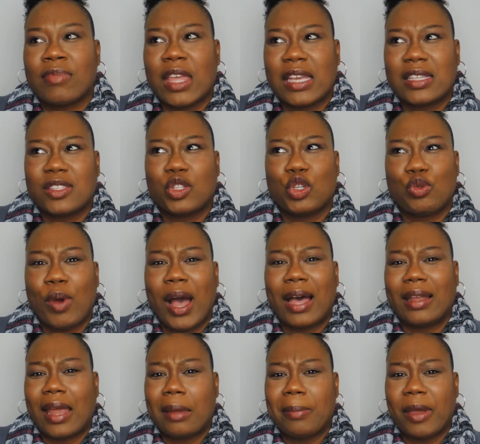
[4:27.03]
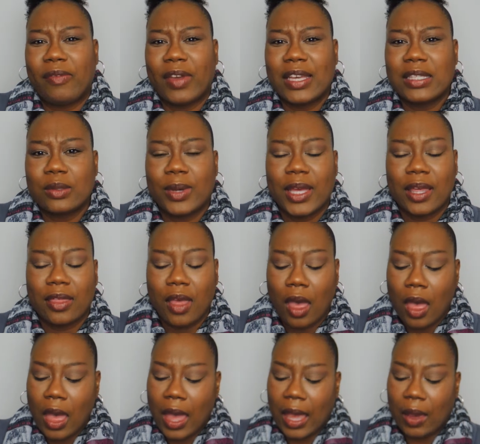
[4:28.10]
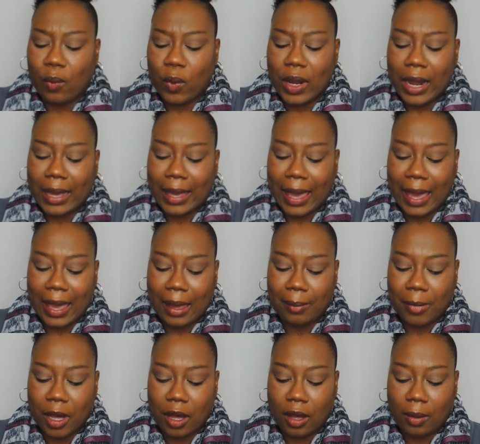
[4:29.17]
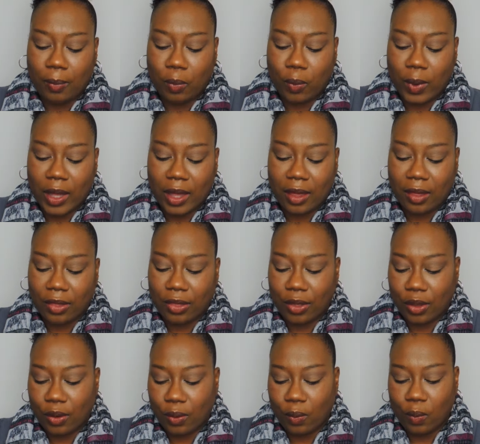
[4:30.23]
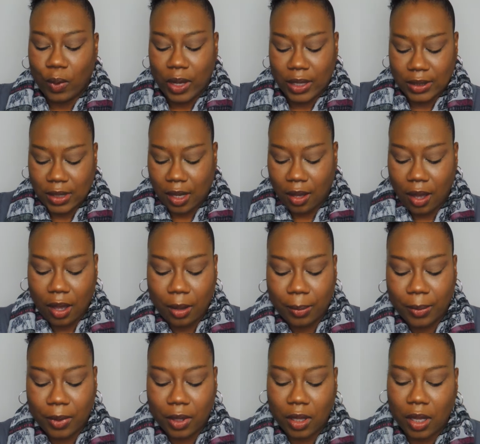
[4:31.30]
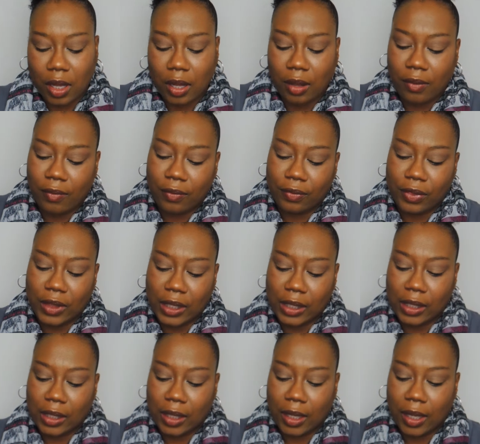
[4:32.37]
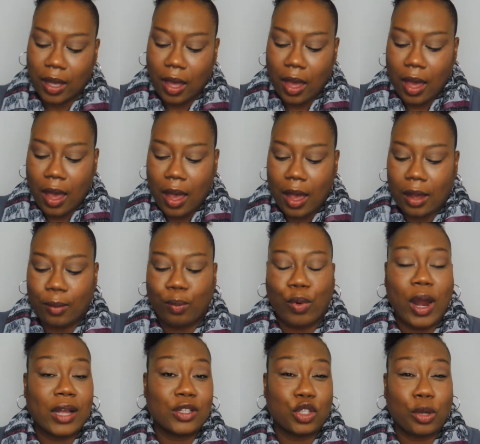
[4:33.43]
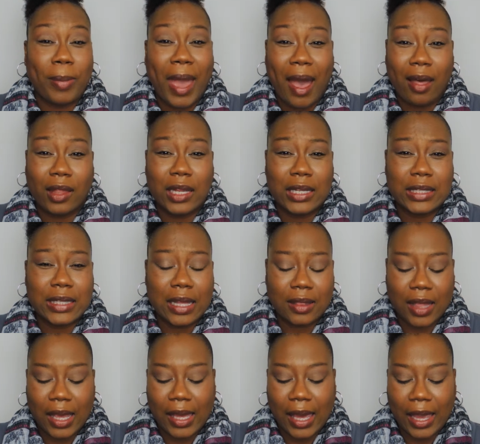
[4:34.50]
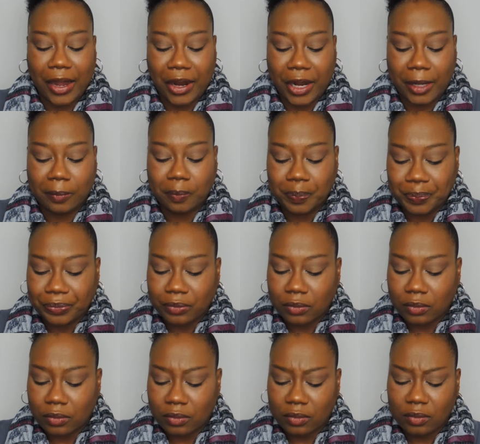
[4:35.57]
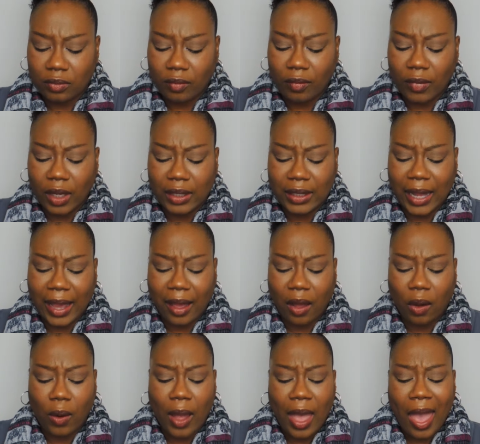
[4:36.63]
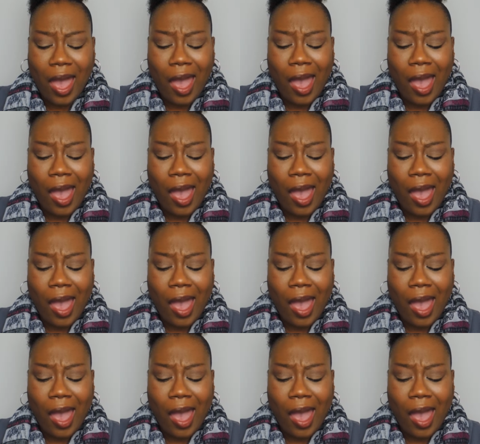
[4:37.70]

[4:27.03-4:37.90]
things to highlight my face with, and what I came up with was a couple of the bronzer palettes that they carry. Now,